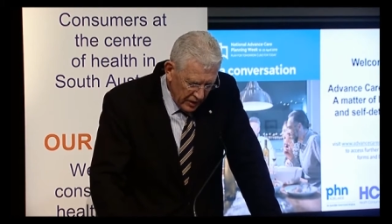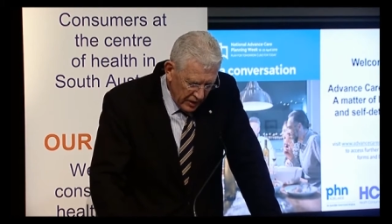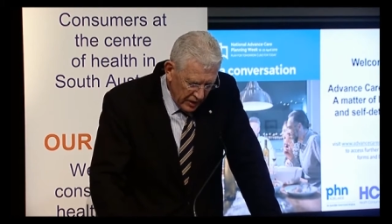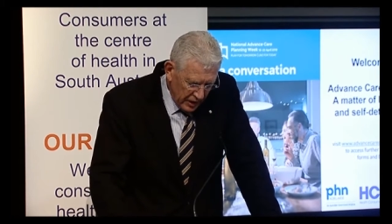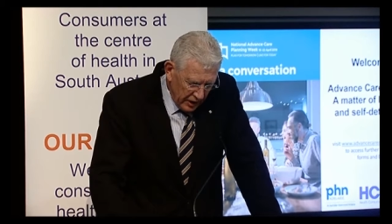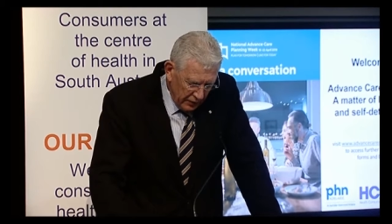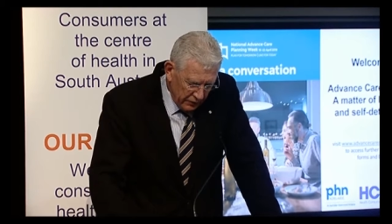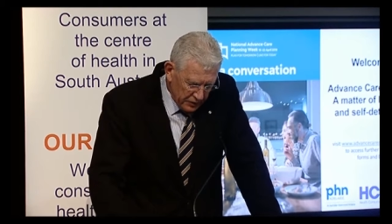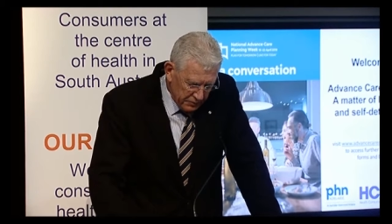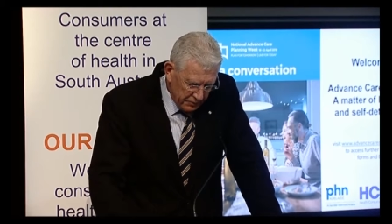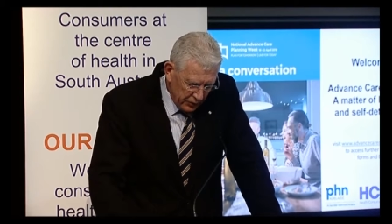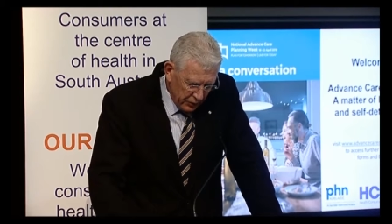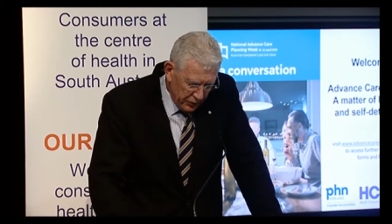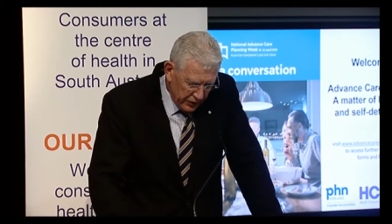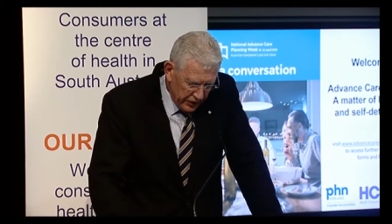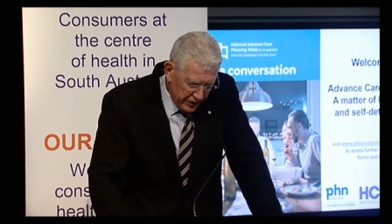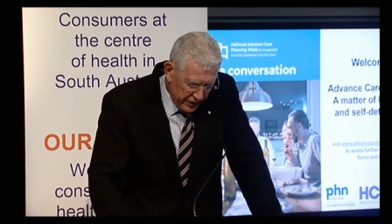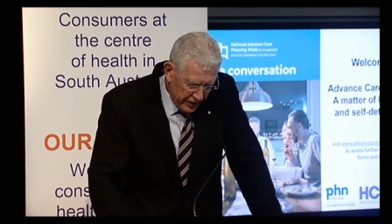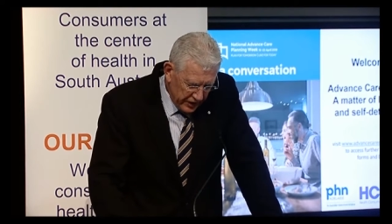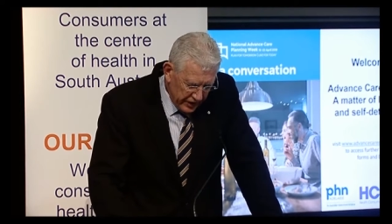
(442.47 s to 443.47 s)
He was born
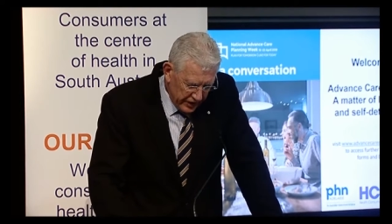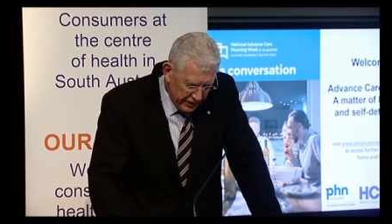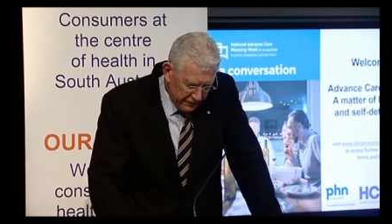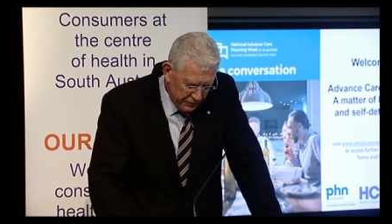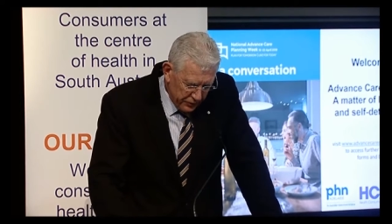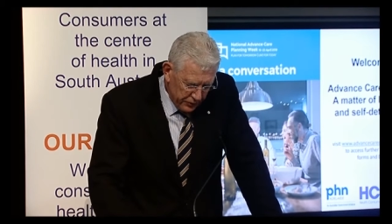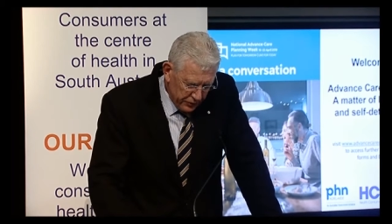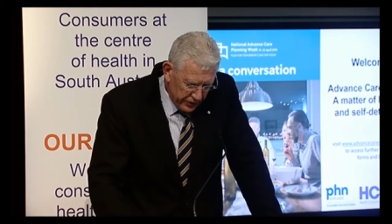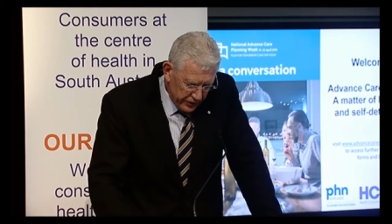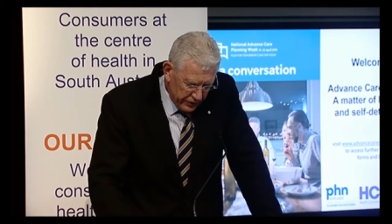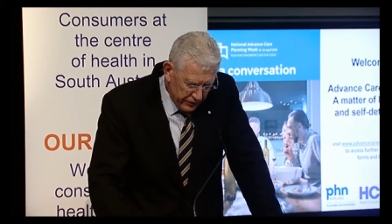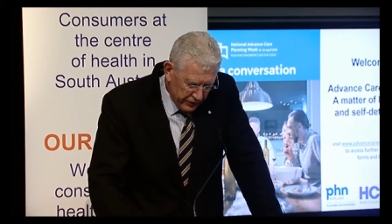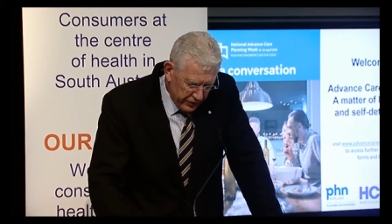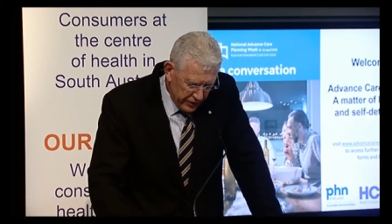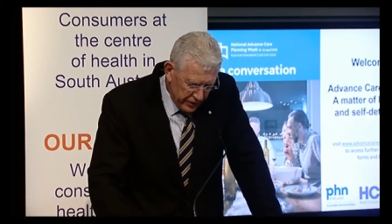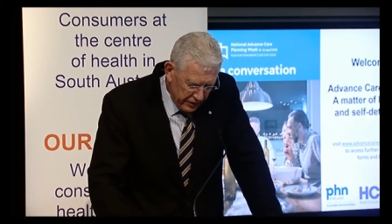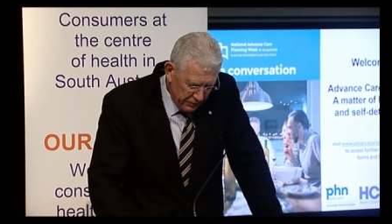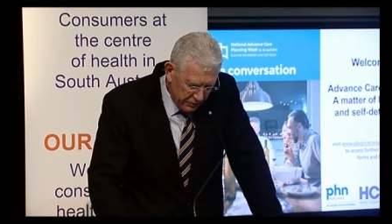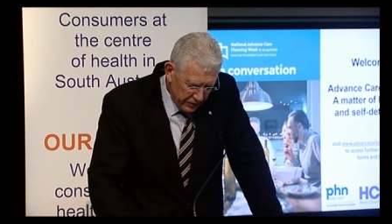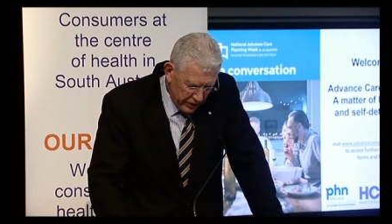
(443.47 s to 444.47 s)
in
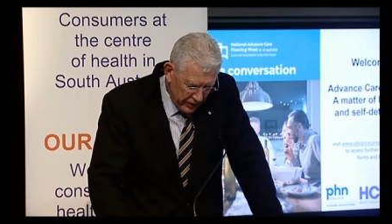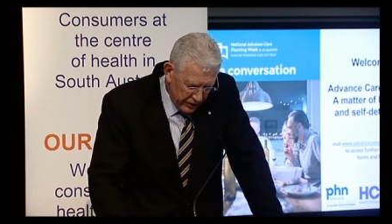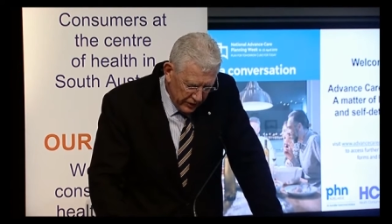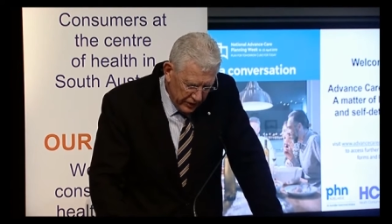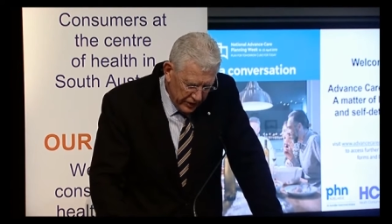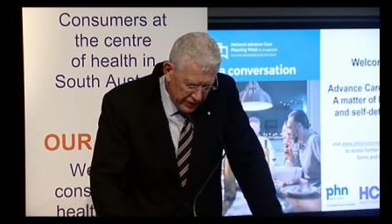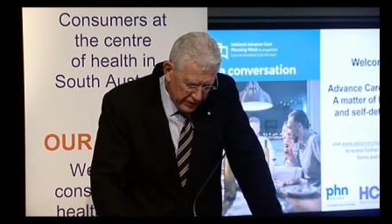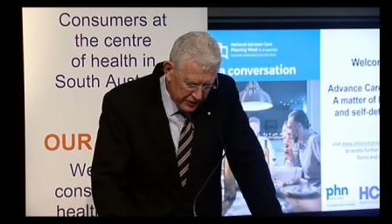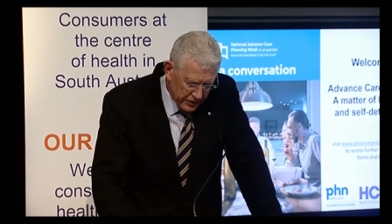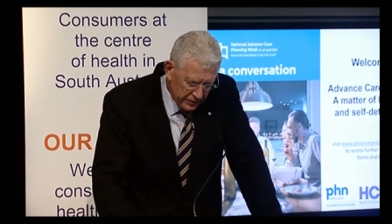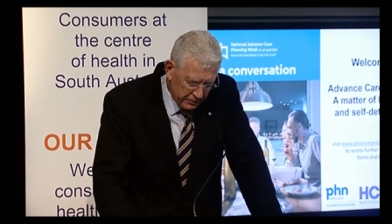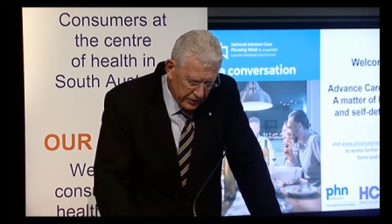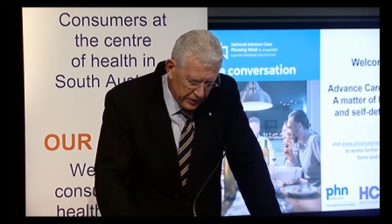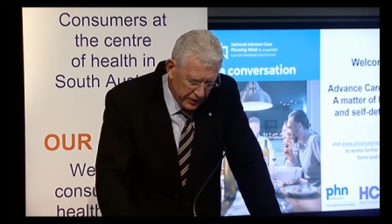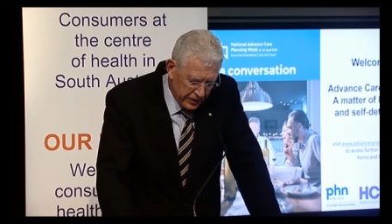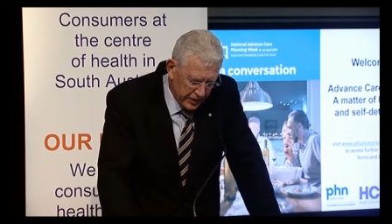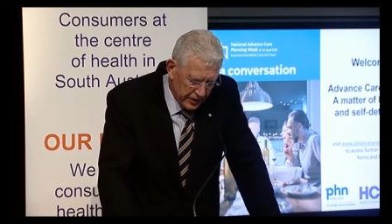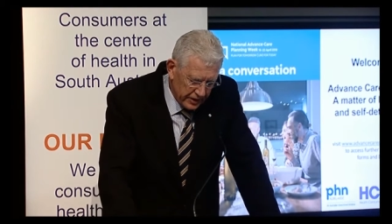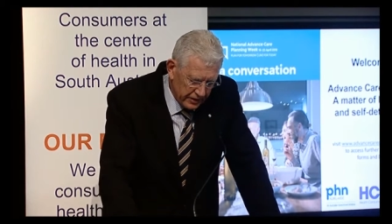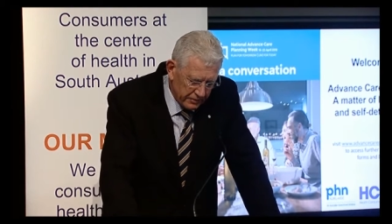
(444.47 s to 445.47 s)
1943 with a learning
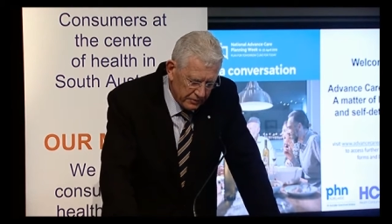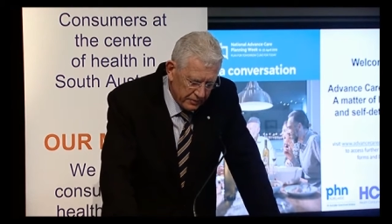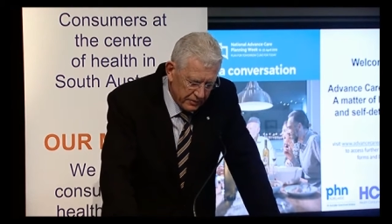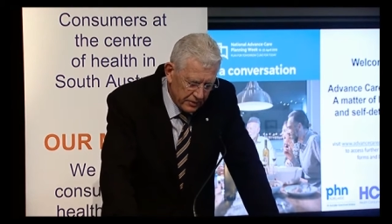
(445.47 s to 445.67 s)
disability.